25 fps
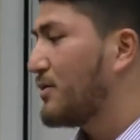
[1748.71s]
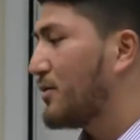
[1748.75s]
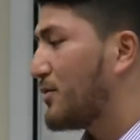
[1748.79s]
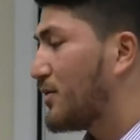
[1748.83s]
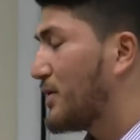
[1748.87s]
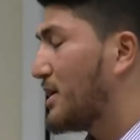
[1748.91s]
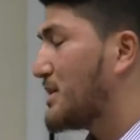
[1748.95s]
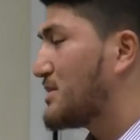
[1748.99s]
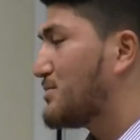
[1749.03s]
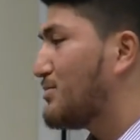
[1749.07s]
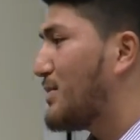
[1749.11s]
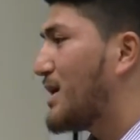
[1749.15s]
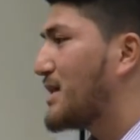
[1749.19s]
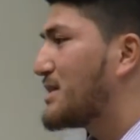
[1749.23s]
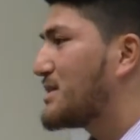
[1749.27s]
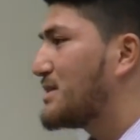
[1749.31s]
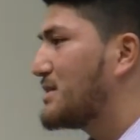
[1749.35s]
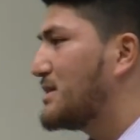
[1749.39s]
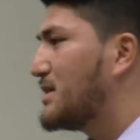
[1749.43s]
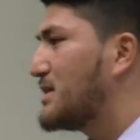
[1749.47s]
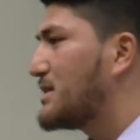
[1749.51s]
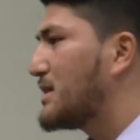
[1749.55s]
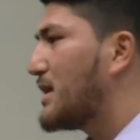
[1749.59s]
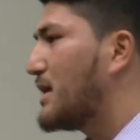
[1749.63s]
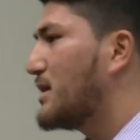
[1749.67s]
or as much
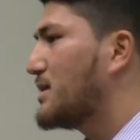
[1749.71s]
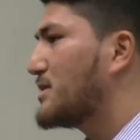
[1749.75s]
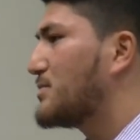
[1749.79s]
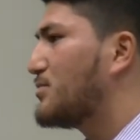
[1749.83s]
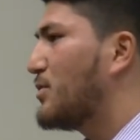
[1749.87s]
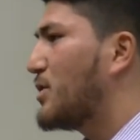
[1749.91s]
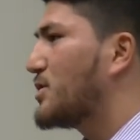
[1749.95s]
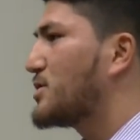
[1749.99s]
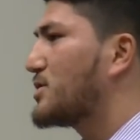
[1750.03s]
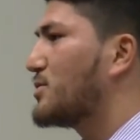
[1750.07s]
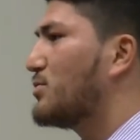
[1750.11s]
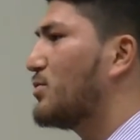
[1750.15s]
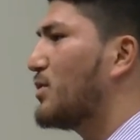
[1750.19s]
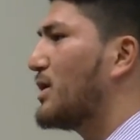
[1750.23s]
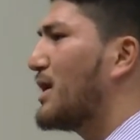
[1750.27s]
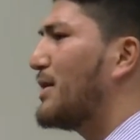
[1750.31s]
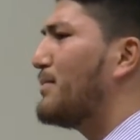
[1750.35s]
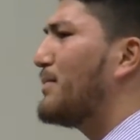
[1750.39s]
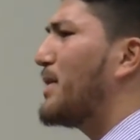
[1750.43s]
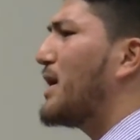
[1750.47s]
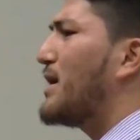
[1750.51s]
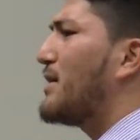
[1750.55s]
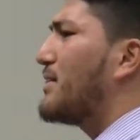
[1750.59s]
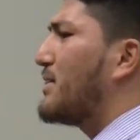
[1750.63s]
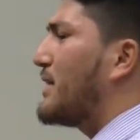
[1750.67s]
detail as possible
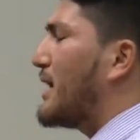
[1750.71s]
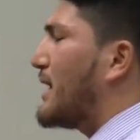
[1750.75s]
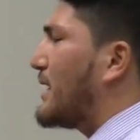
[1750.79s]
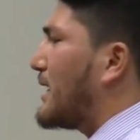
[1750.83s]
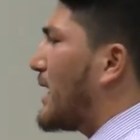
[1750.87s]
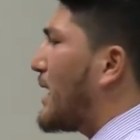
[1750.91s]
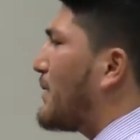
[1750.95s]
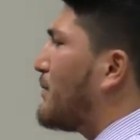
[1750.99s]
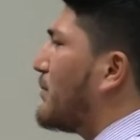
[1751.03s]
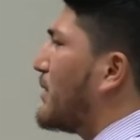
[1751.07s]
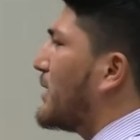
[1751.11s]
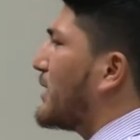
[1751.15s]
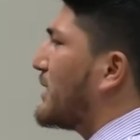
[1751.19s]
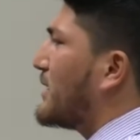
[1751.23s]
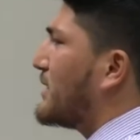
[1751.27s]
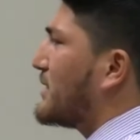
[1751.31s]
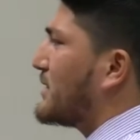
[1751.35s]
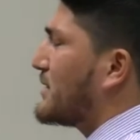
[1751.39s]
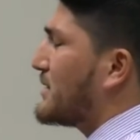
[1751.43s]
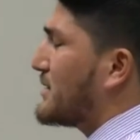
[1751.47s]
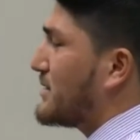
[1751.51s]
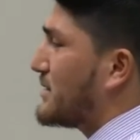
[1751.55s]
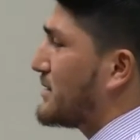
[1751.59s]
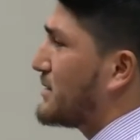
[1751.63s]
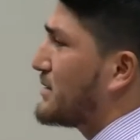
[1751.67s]
about that
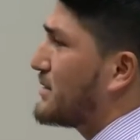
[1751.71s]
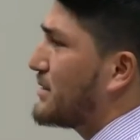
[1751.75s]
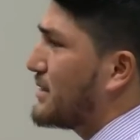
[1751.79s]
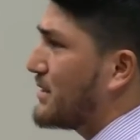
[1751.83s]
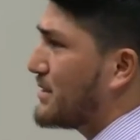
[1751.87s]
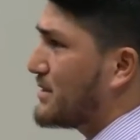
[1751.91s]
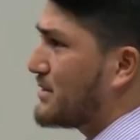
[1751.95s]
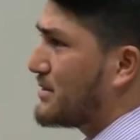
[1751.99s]
applicant is